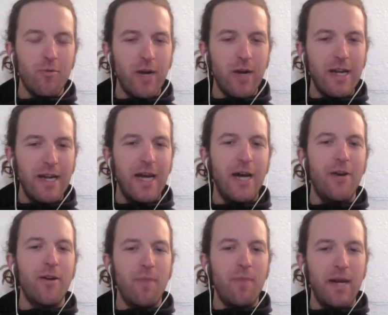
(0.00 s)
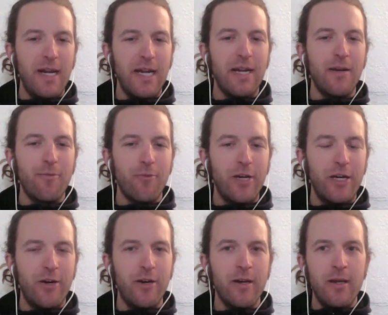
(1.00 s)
right now and immediate and real,